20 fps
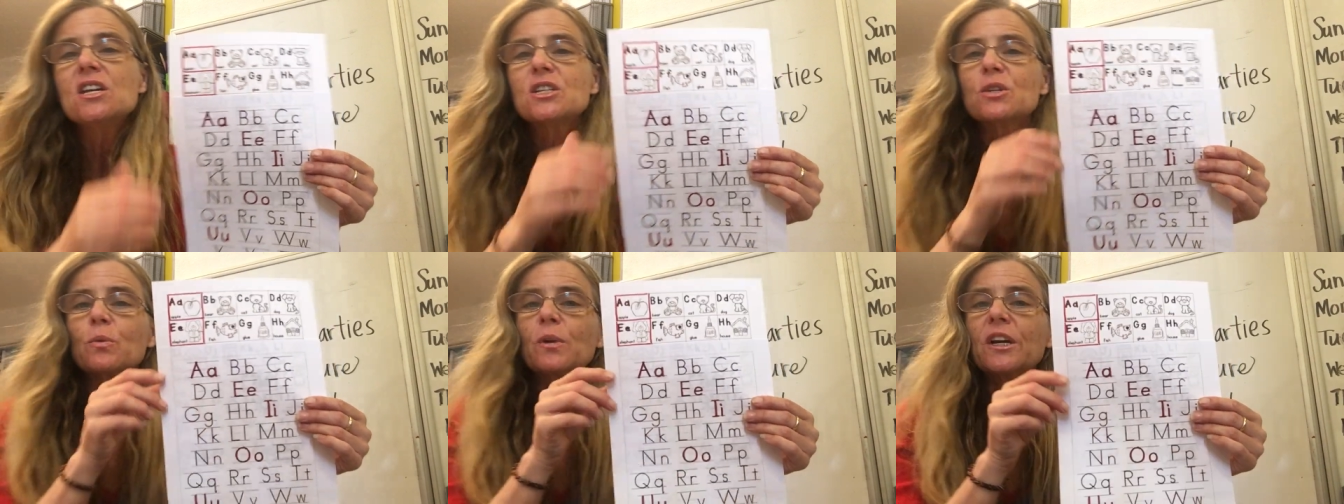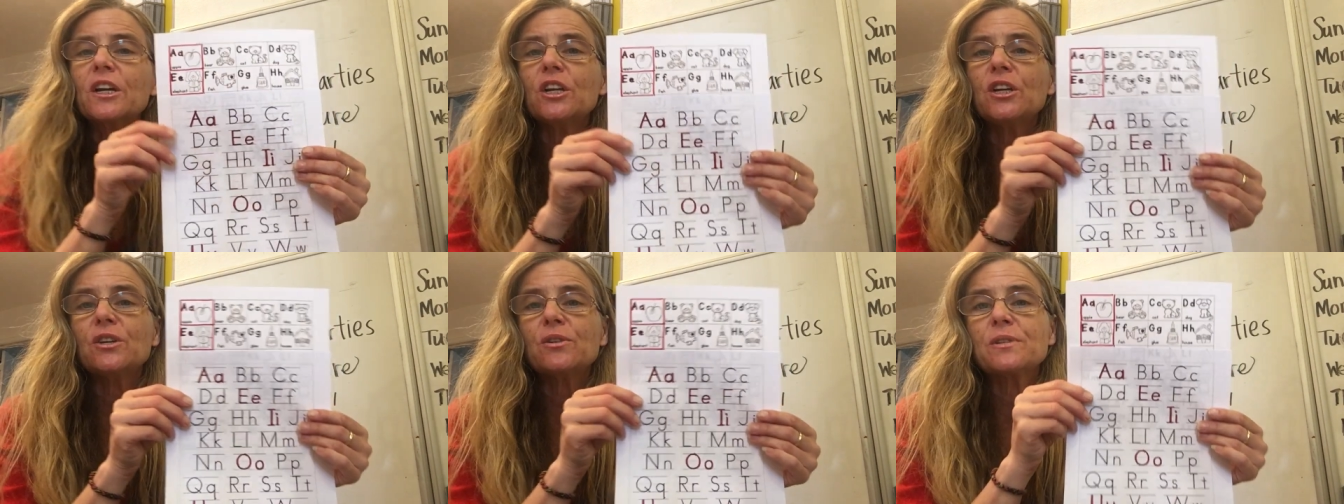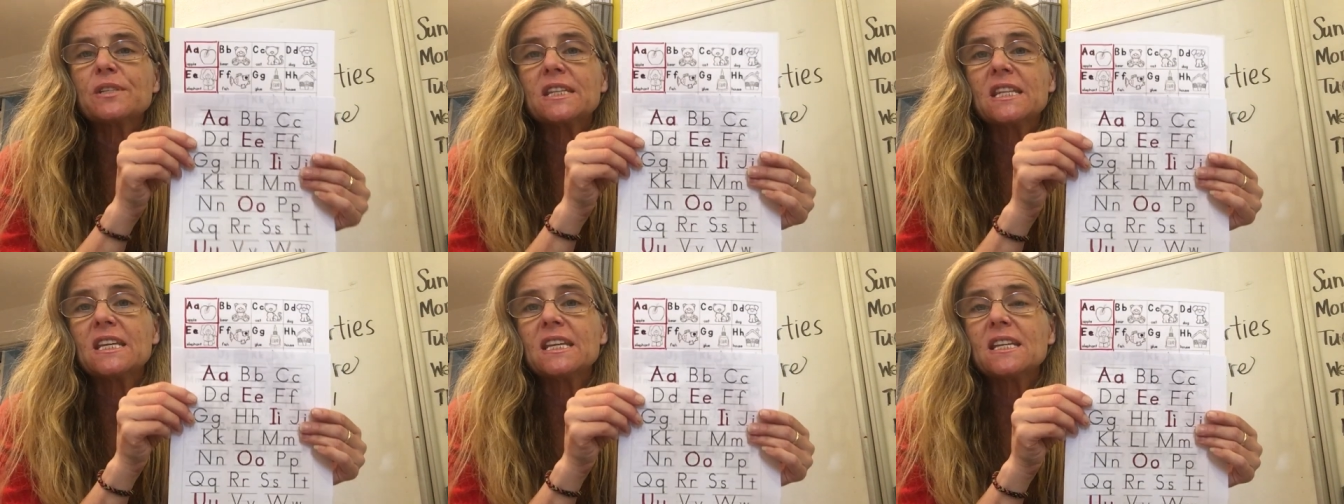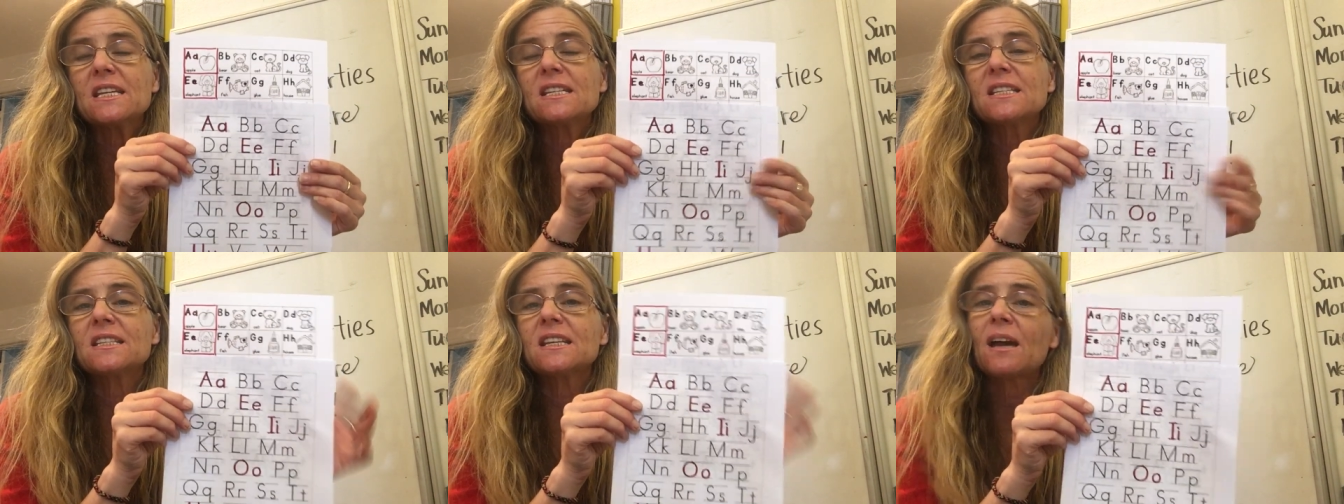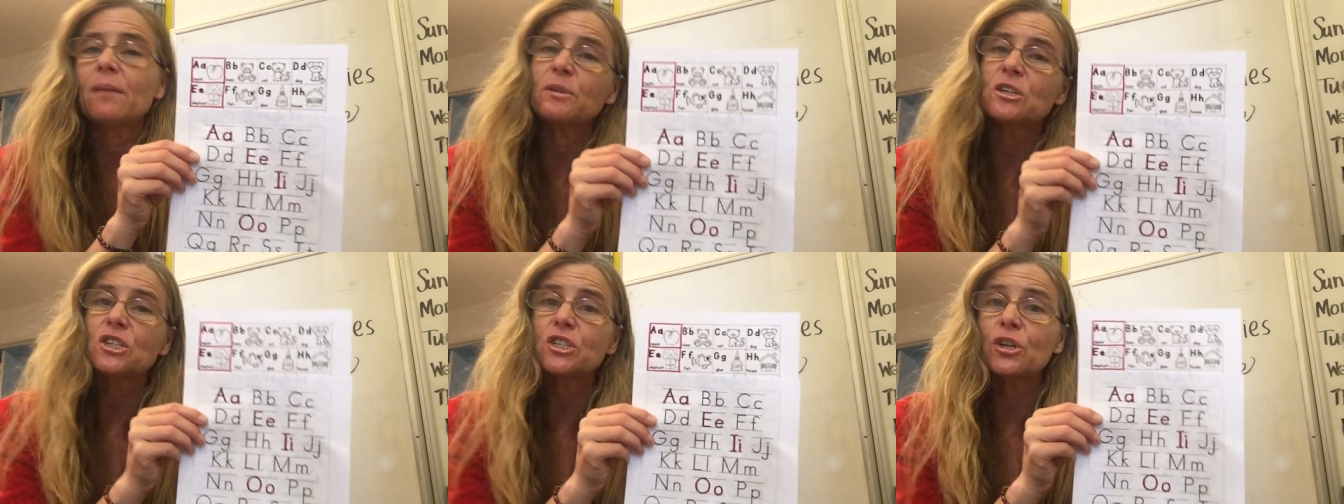So we're going to use these.
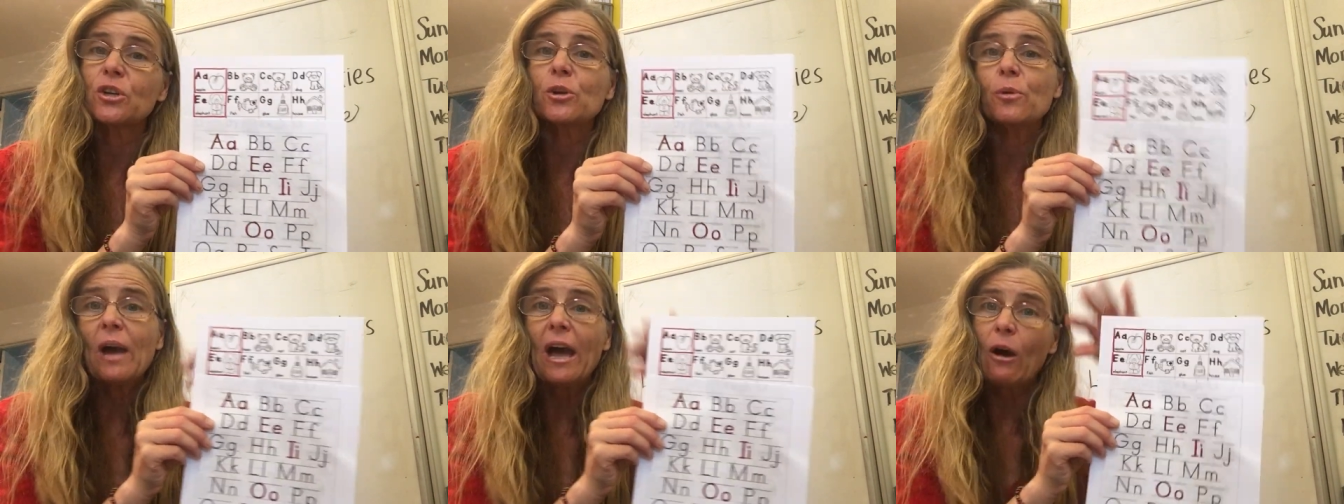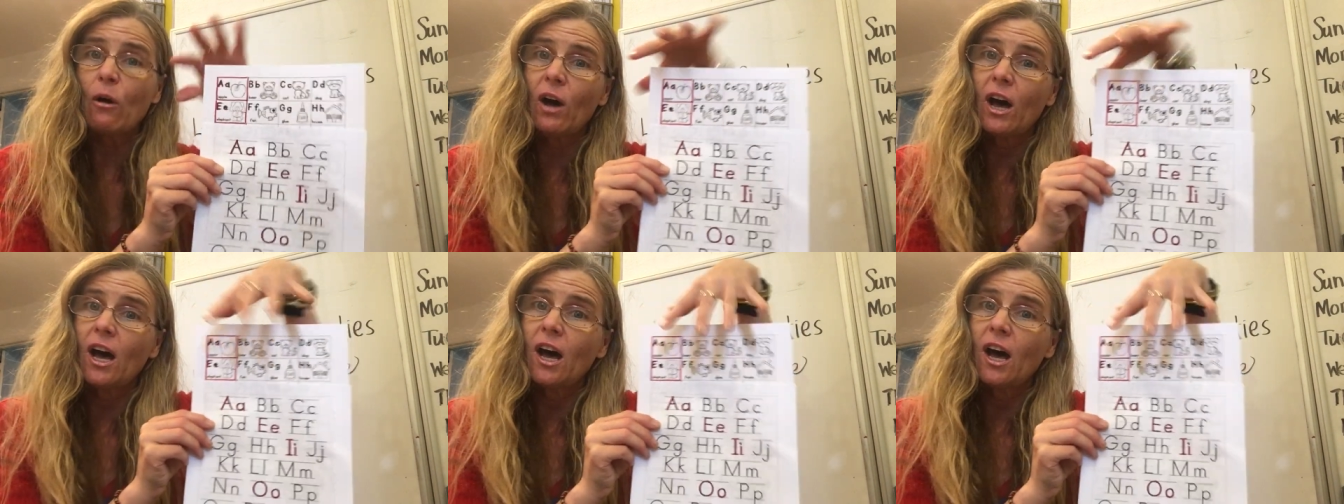I'm going to show you how